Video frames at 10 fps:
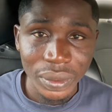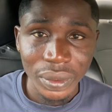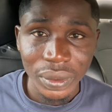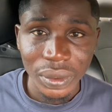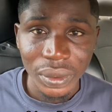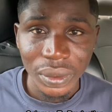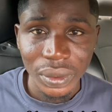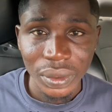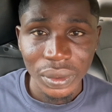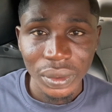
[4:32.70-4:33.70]

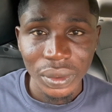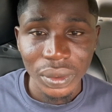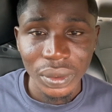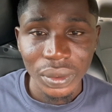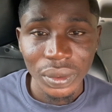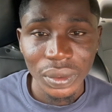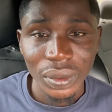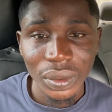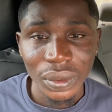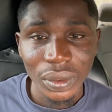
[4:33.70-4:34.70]

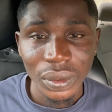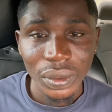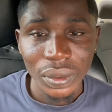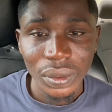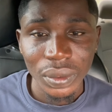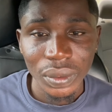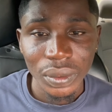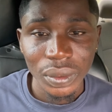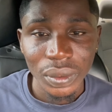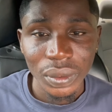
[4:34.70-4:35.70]

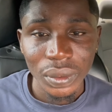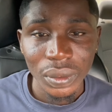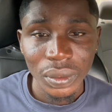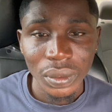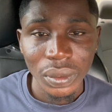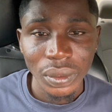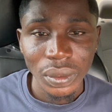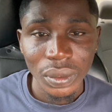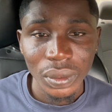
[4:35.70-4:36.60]
Nothing is said.